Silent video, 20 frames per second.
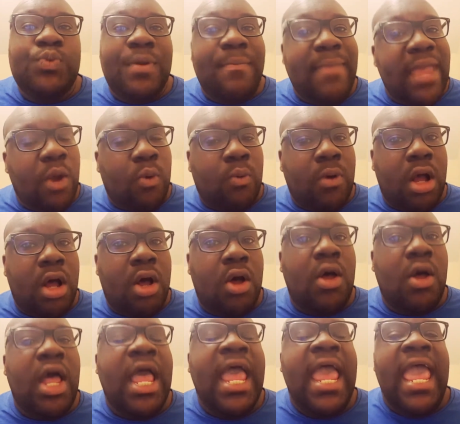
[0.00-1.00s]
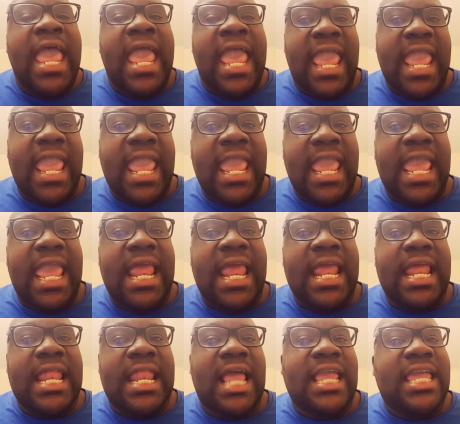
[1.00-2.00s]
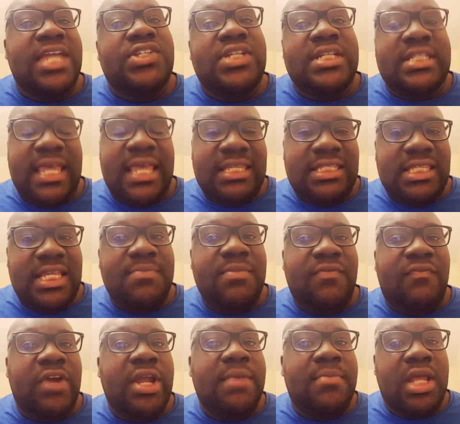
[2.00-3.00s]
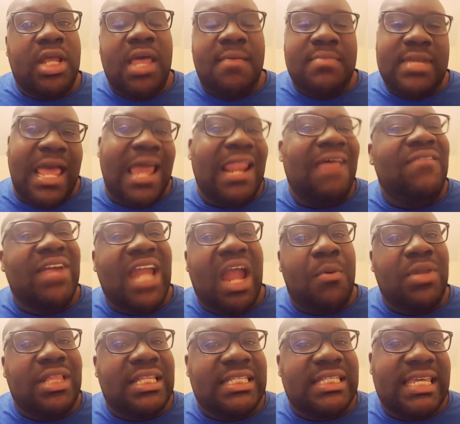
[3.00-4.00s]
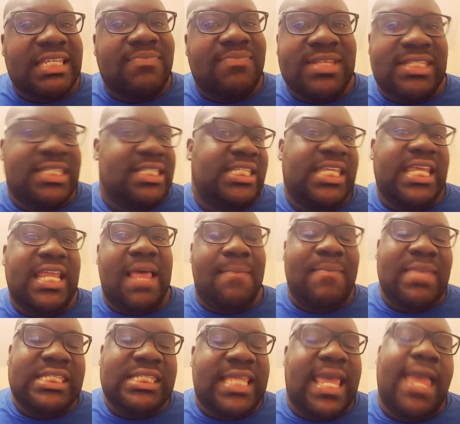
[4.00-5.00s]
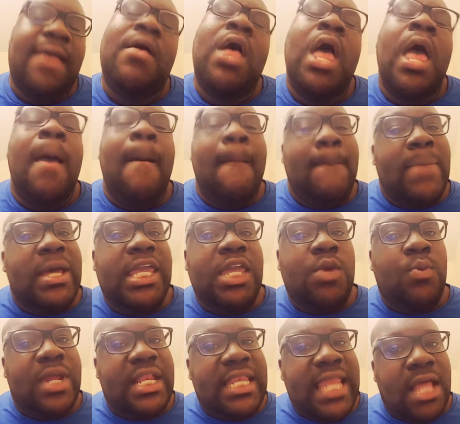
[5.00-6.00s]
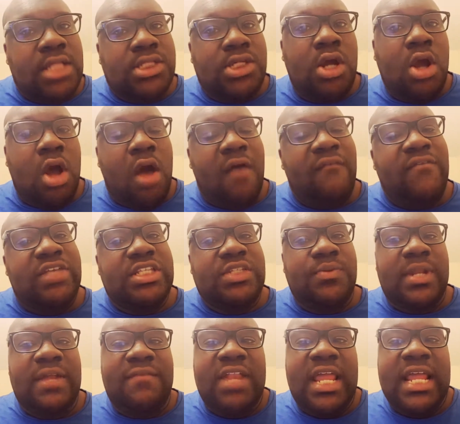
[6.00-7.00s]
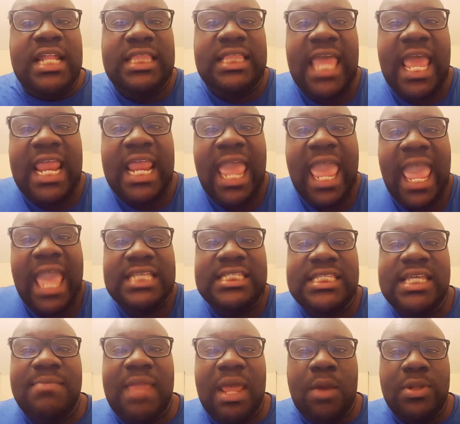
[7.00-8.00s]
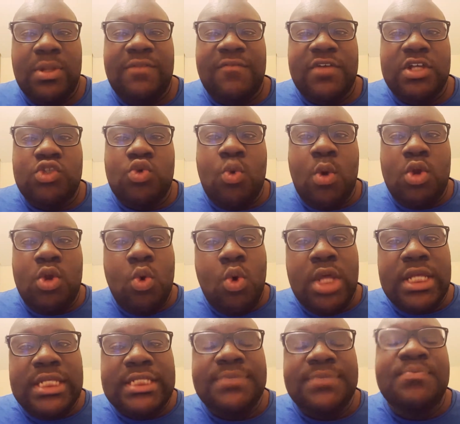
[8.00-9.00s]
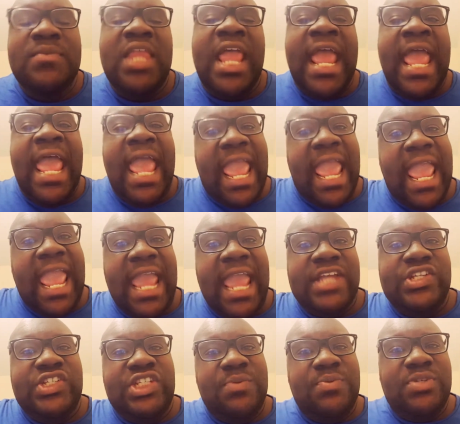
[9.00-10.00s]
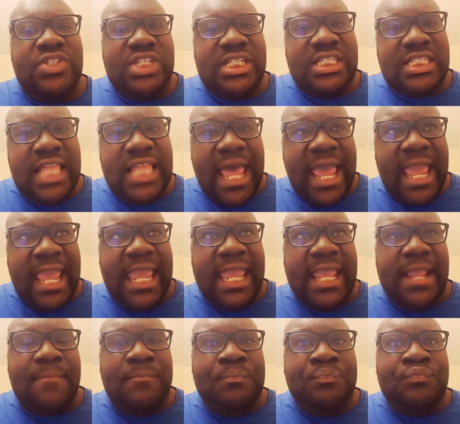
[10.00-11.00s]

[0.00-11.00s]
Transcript: Romero, and I guess she texted him for him to come down. I forgot what the text message said, I missed that, but he went down to her office or whatever like that and asked him like what the fuck is going on. And she was just like,